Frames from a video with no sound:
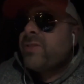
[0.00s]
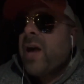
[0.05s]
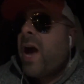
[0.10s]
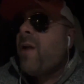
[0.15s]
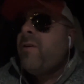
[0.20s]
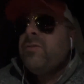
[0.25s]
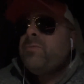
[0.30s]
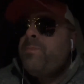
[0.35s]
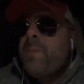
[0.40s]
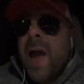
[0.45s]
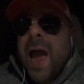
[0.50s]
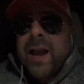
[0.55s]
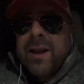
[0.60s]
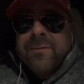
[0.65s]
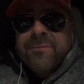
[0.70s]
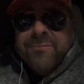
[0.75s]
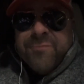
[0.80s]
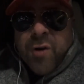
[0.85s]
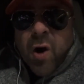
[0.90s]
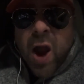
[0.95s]
Thought he was
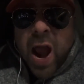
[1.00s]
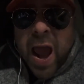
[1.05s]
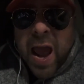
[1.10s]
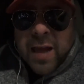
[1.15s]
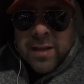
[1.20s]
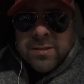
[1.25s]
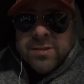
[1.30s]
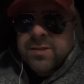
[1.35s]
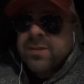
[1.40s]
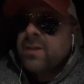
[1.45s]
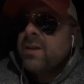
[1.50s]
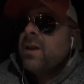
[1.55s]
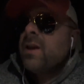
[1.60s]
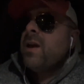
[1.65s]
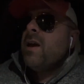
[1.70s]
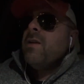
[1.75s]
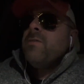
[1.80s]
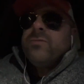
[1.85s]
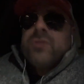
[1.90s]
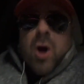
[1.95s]
back in France.
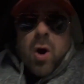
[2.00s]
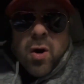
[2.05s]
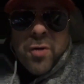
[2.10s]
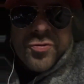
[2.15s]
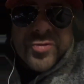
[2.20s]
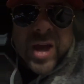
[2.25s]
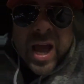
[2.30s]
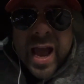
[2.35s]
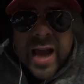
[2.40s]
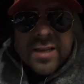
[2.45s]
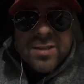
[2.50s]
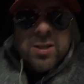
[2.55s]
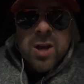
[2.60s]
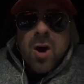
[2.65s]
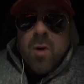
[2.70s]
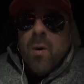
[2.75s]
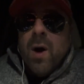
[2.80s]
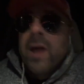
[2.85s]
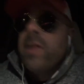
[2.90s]
Doing things. By